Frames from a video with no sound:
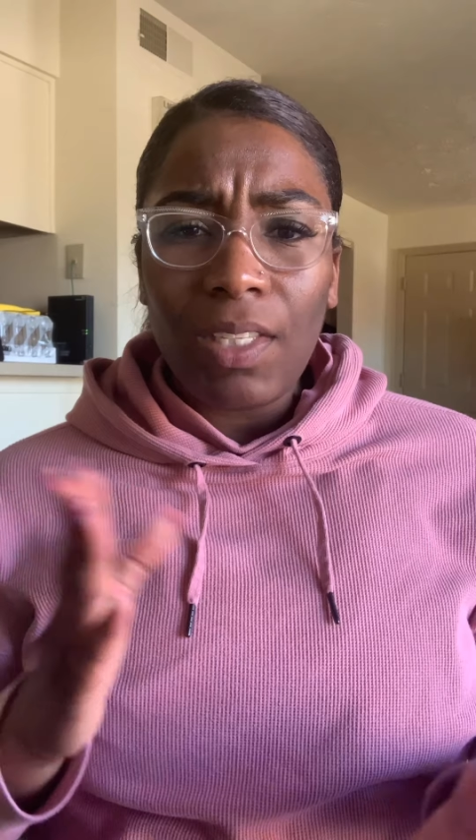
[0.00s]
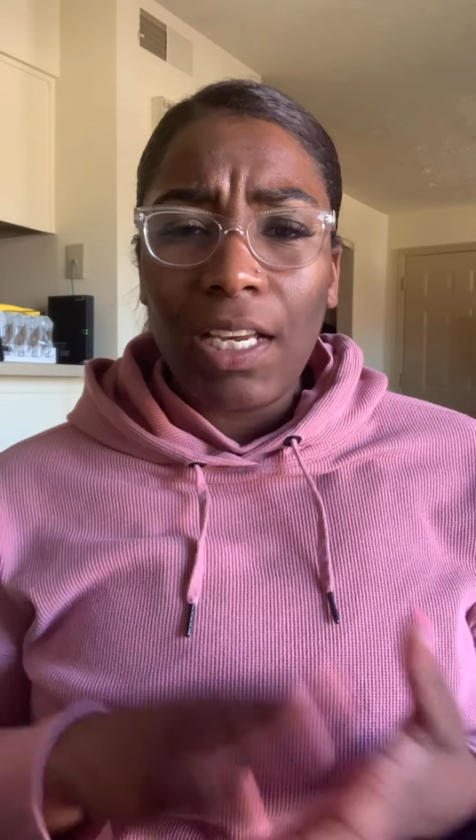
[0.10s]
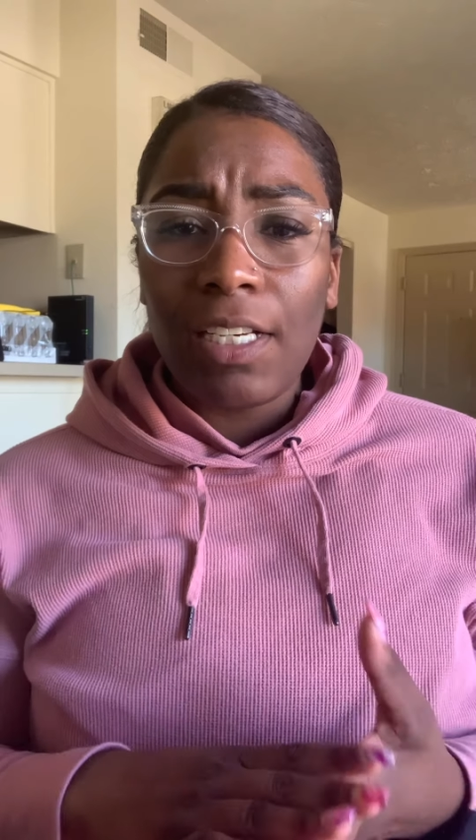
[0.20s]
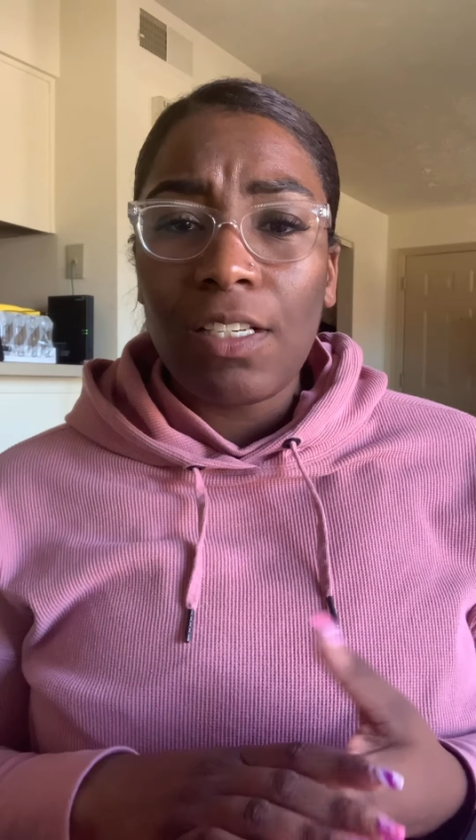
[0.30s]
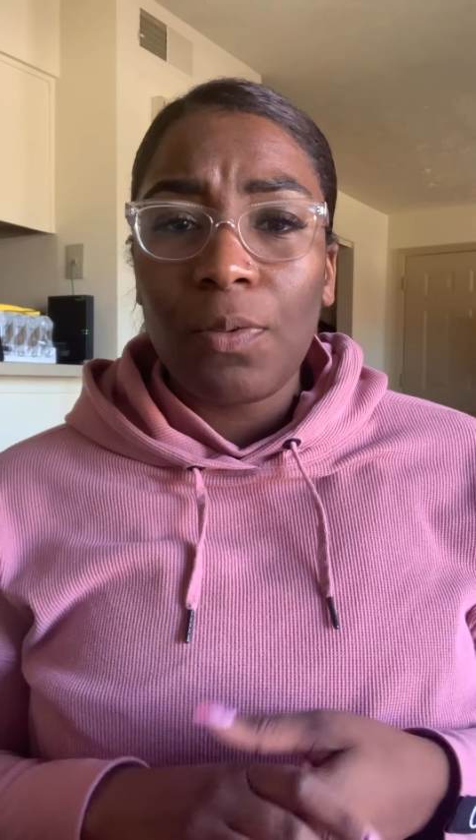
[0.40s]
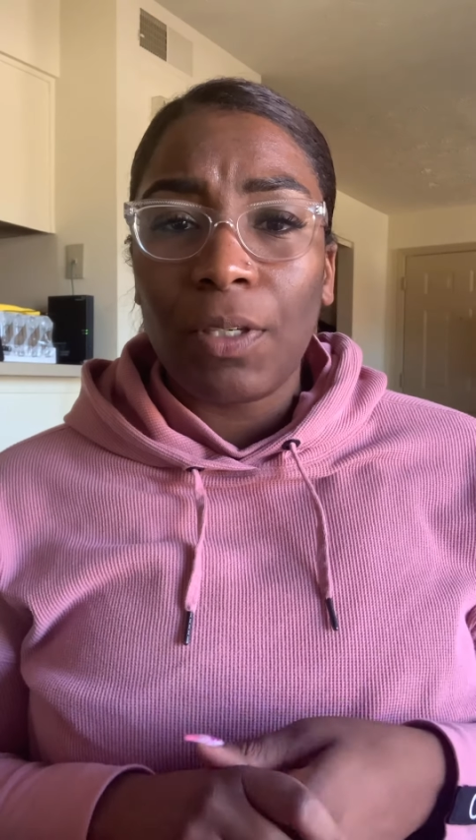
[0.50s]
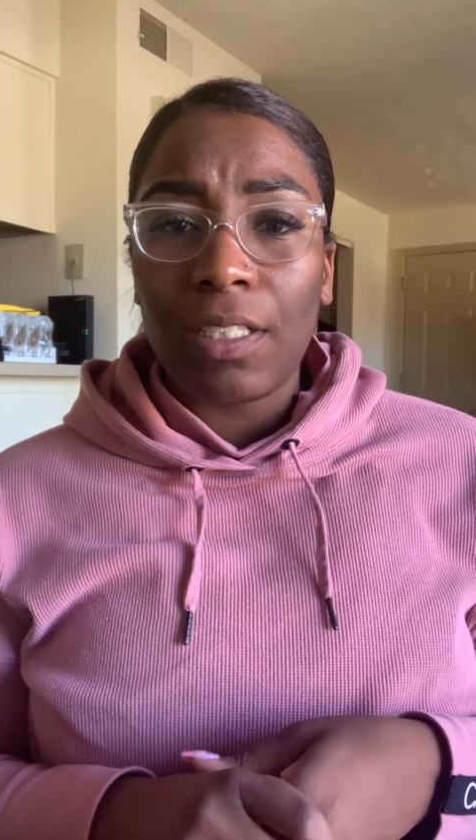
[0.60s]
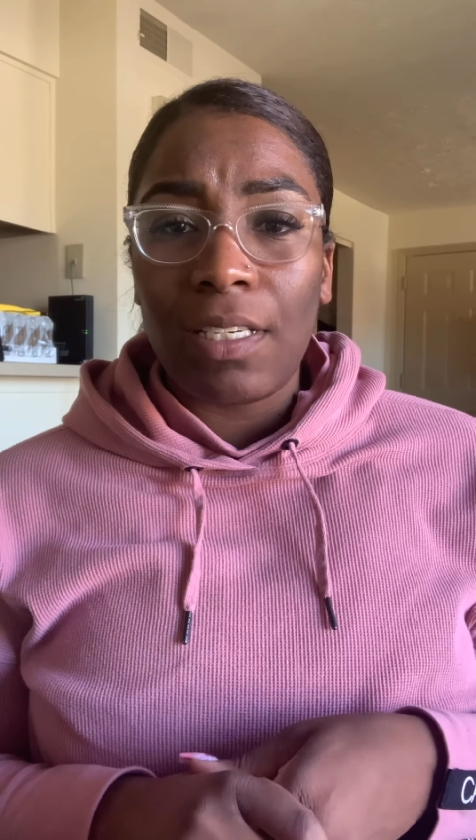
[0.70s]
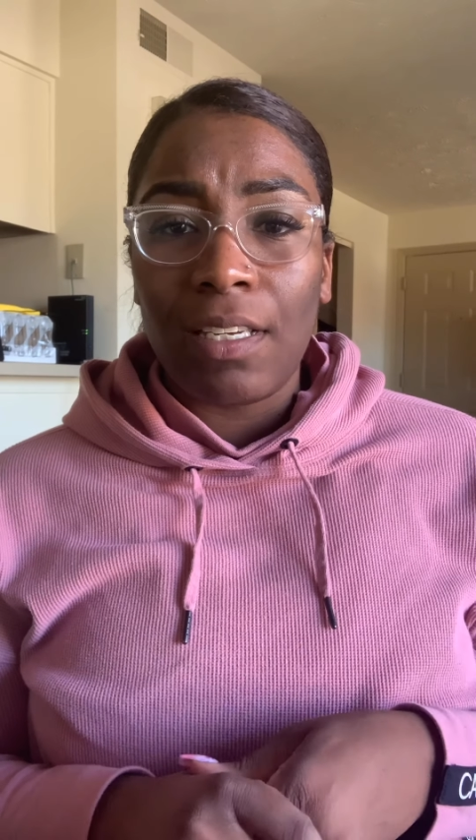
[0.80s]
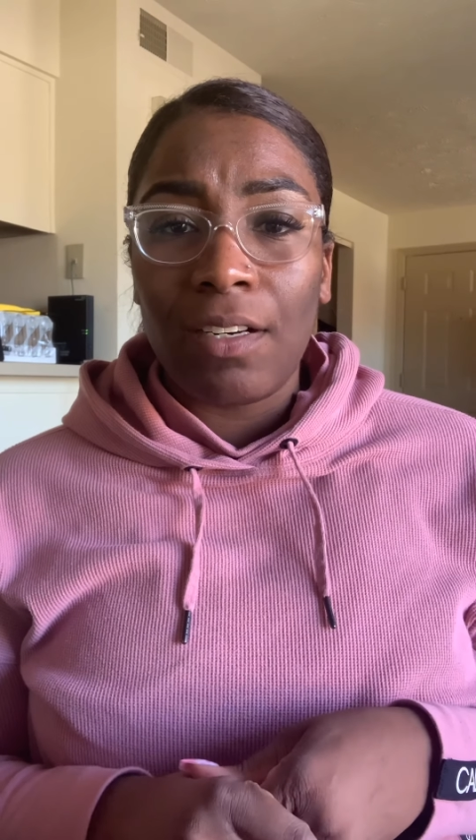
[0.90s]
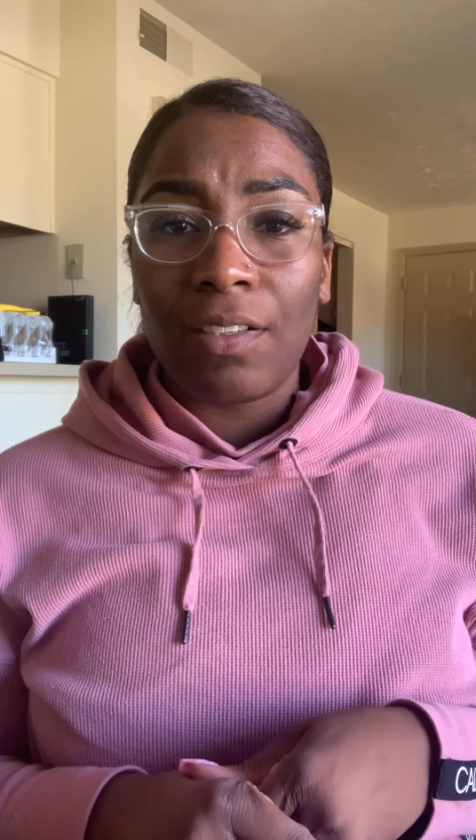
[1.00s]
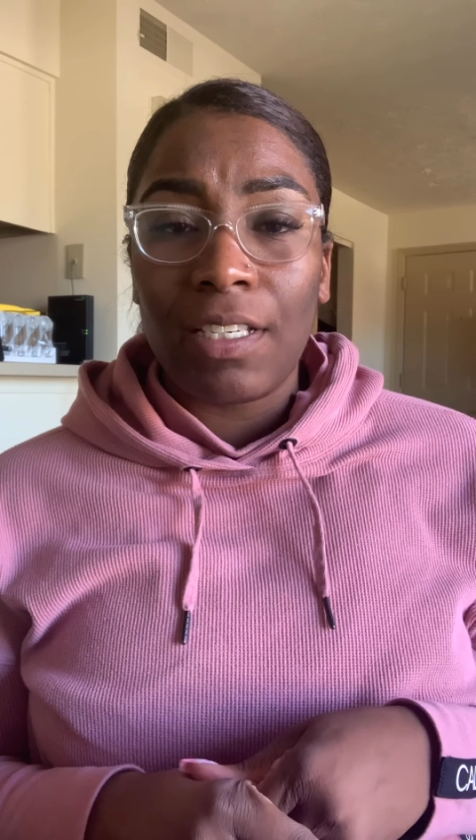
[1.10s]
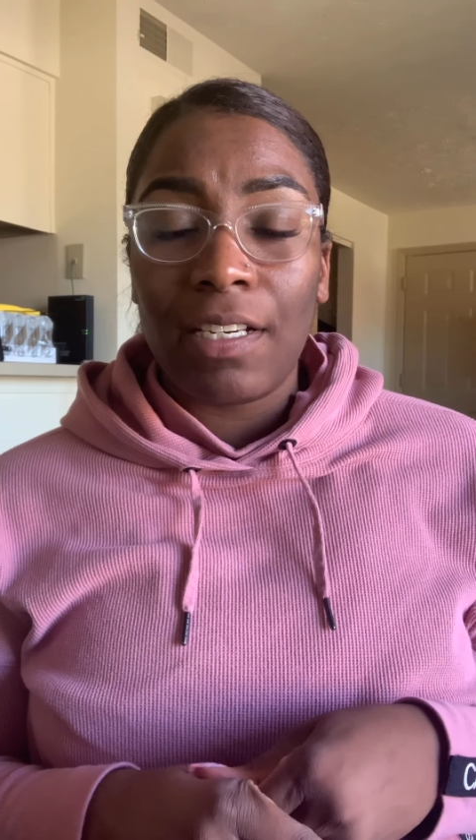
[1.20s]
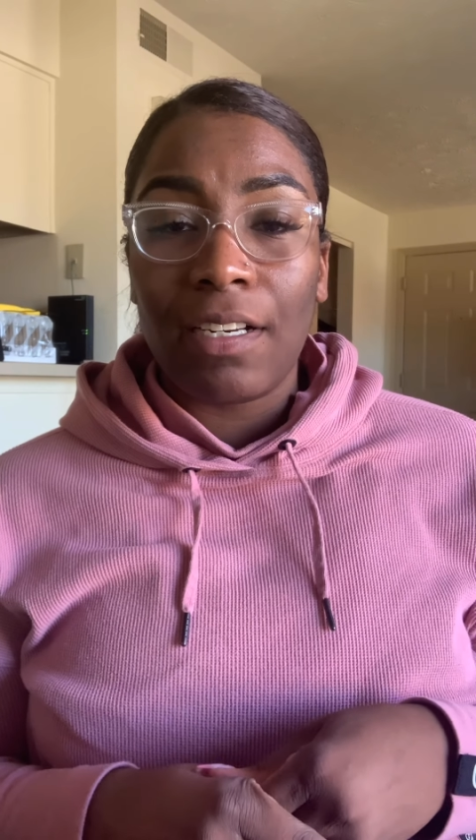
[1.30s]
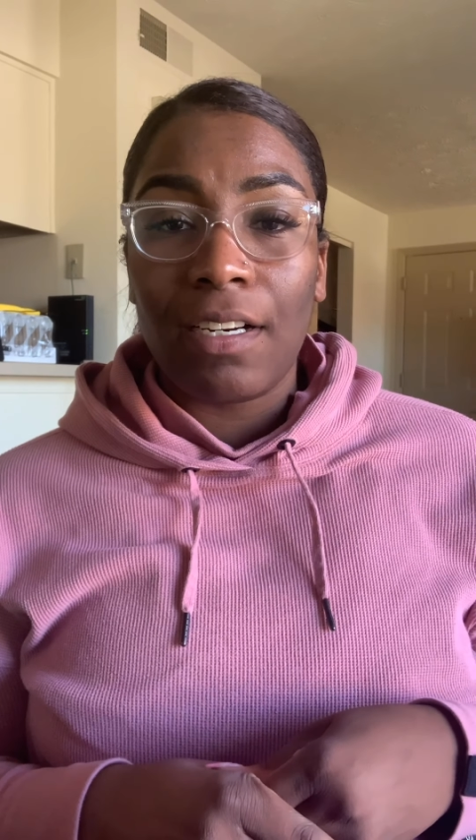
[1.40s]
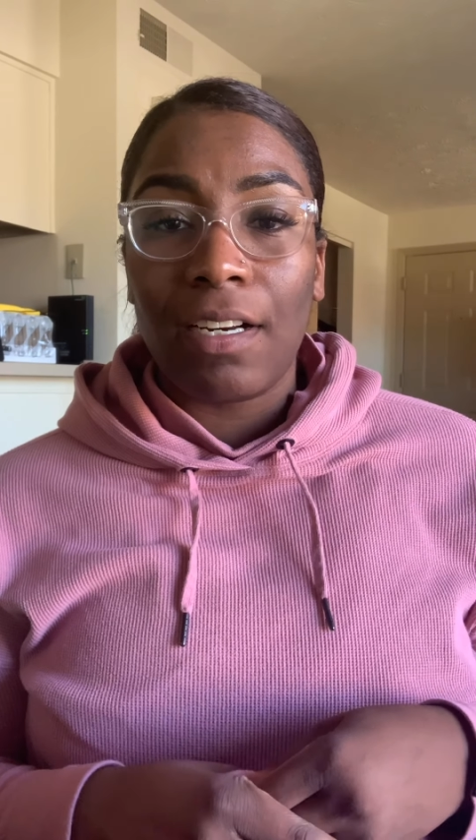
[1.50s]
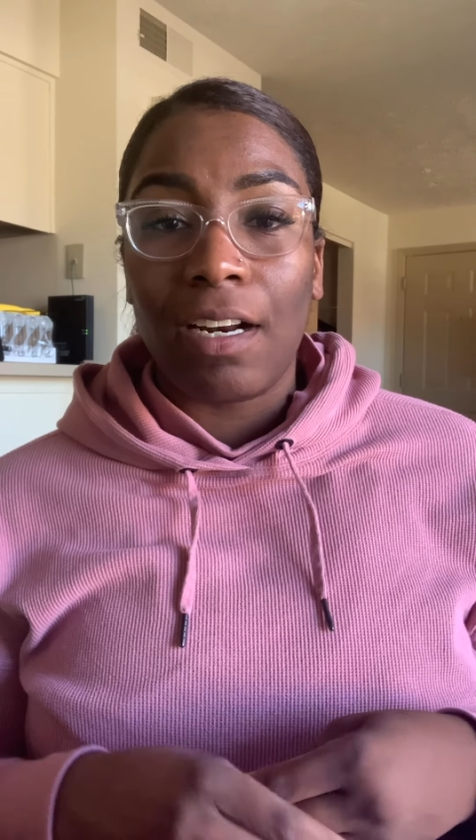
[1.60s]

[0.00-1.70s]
I just wanted to get on here